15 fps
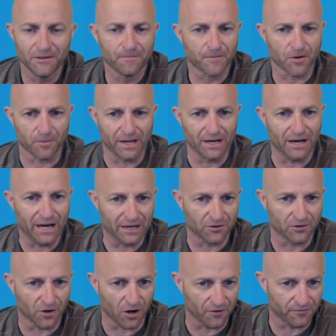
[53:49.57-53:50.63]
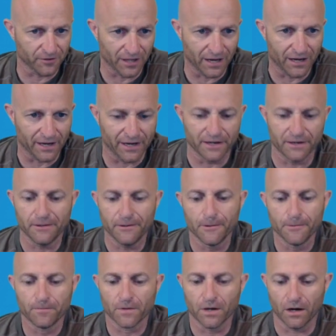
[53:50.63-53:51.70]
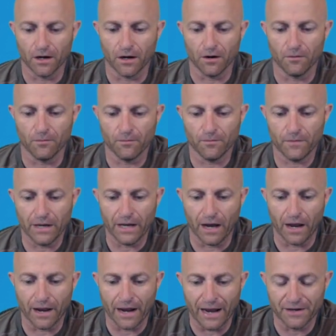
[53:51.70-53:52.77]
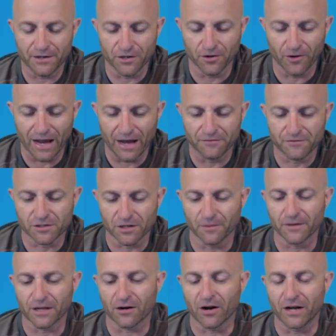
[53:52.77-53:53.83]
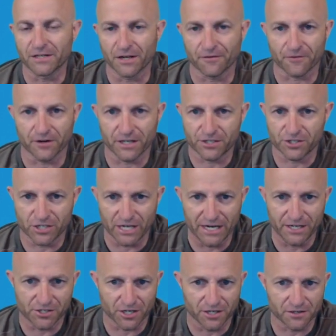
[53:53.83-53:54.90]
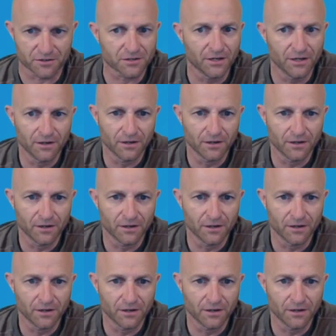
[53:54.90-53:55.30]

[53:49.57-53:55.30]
They're being hodled offline. I do have some that are on different exchanges